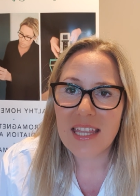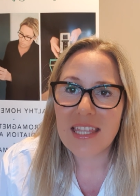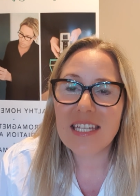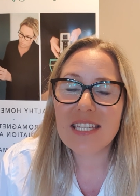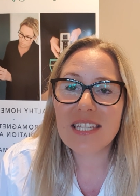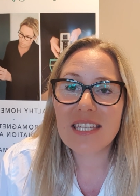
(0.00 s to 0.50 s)

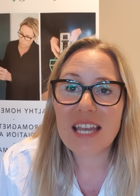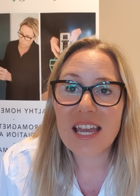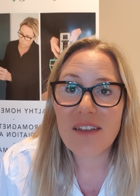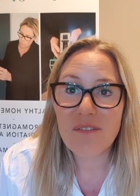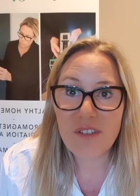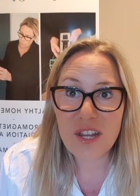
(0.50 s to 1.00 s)
This
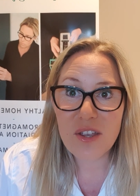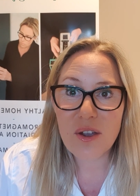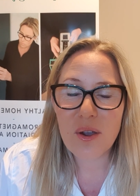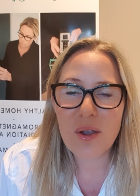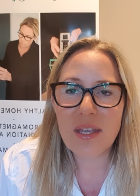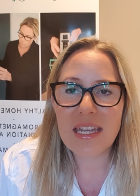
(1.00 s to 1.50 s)

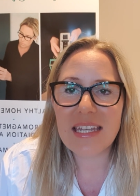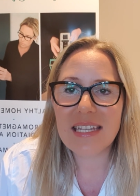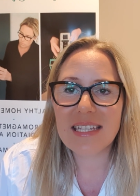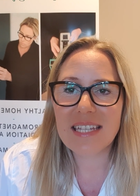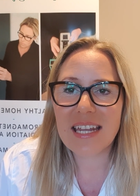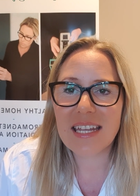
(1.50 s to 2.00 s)
video
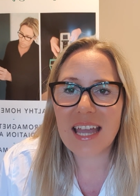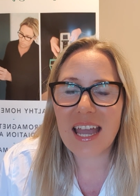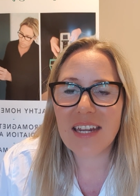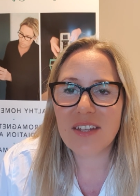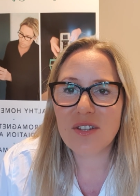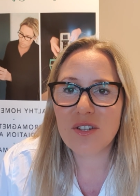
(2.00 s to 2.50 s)
is
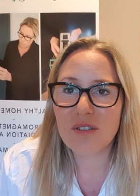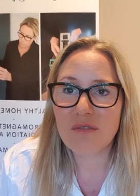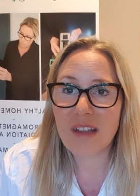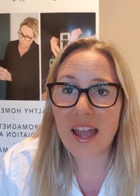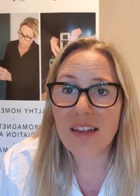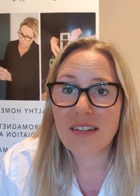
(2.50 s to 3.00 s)
dedicated to
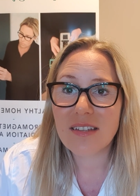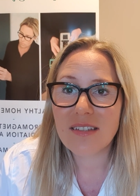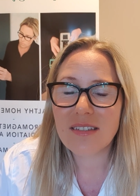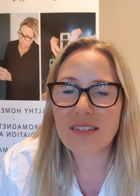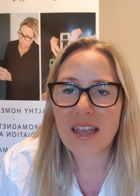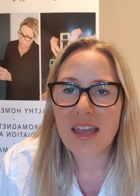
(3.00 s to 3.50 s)

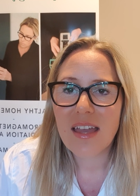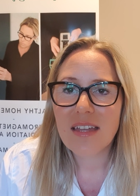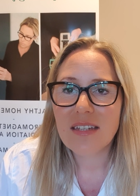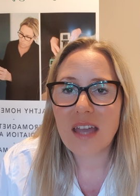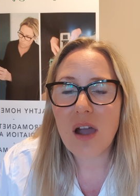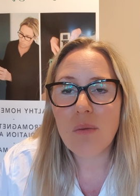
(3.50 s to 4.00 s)
routers,
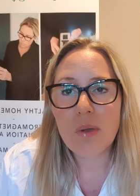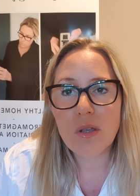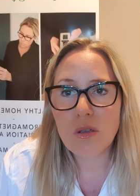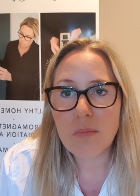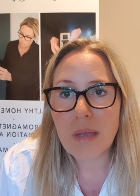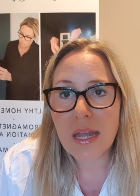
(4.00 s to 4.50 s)
to
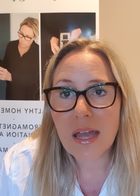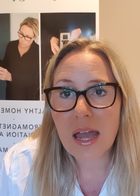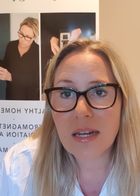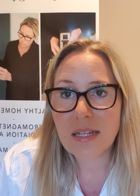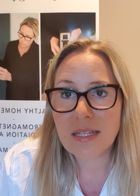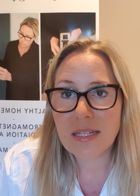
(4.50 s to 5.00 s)
helping you better
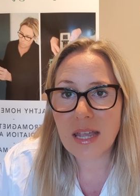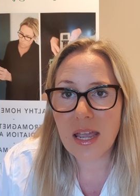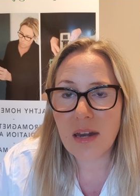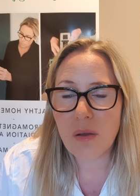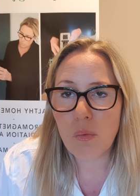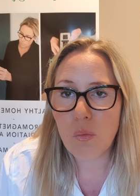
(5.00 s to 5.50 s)

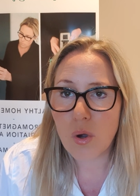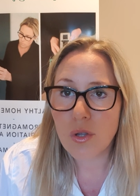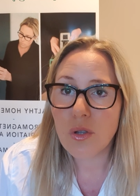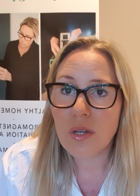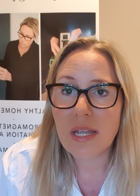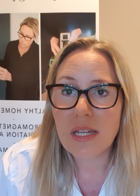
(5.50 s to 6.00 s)
understand
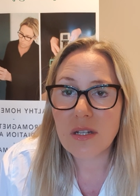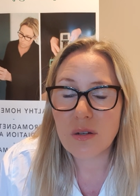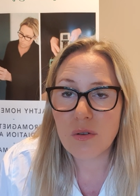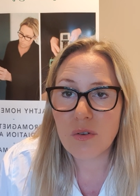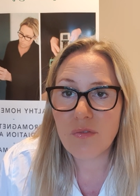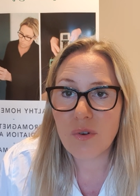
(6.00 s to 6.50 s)
what you need to
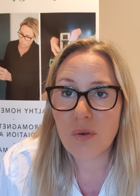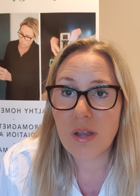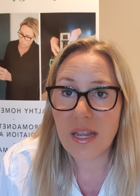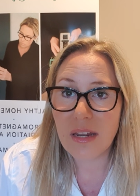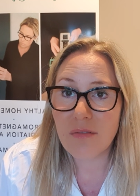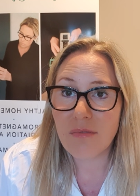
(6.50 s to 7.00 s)
look for
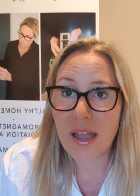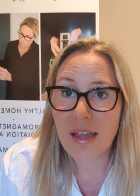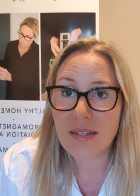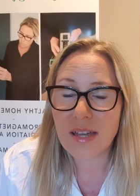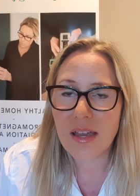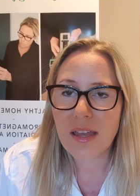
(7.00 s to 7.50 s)
in a
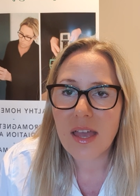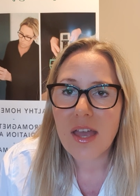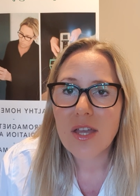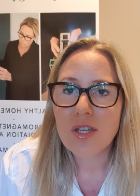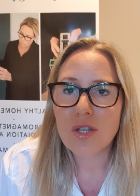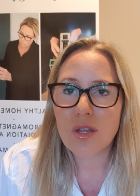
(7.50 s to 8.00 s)
router
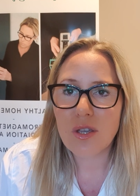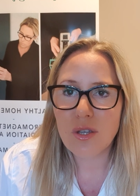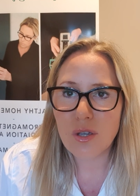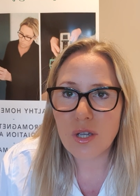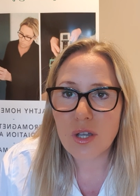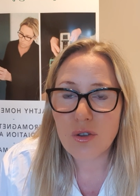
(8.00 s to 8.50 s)
so that
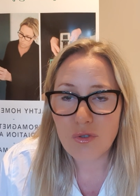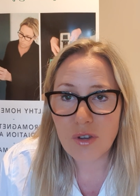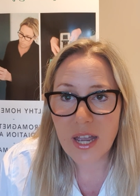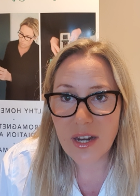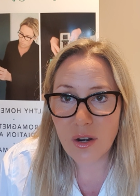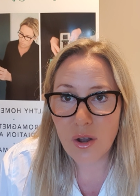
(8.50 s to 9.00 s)
you can
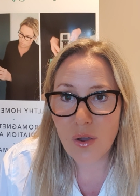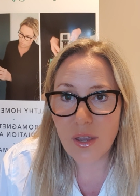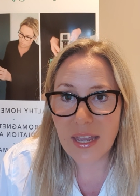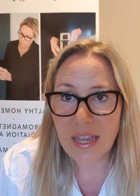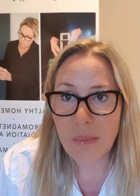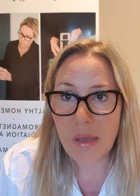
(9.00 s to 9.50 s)
create a low
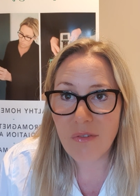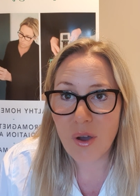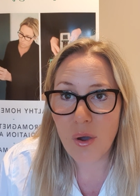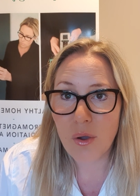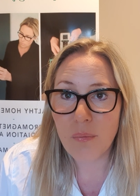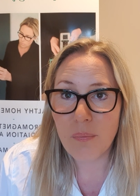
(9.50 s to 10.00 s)
EMF
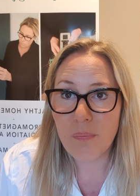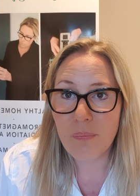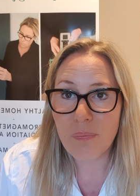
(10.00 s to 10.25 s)
home.